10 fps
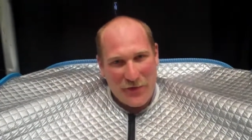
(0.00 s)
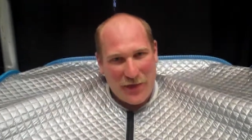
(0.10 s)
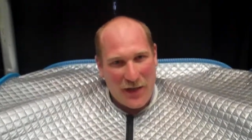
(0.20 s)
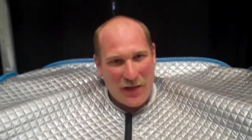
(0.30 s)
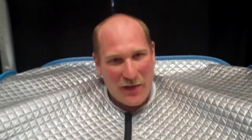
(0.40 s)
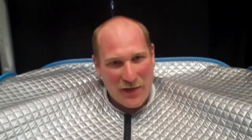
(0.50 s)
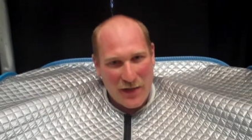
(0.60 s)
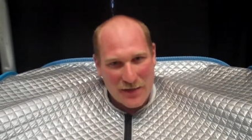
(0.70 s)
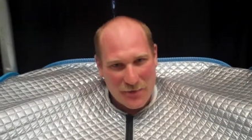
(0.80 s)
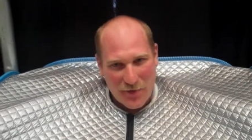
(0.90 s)
and I think
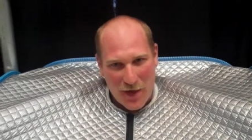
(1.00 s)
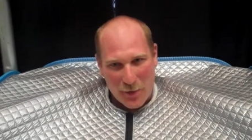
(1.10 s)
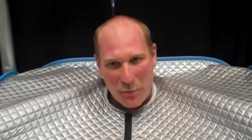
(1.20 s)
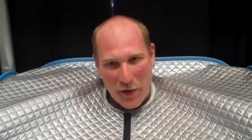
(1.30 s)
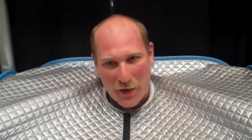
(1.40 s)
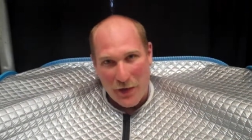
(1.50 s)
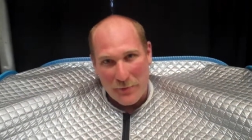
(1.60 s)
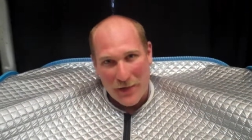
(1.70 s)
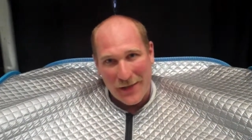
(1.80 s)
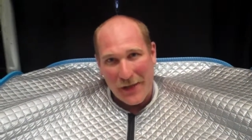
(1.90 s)
it's a vital part of
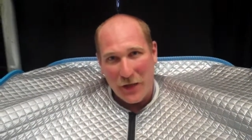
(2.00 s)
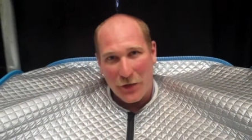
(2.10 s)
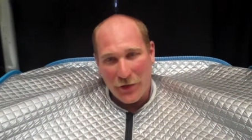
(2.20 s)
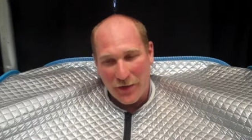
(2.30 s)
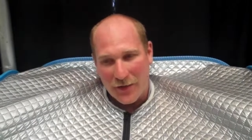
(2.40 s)
being healthy.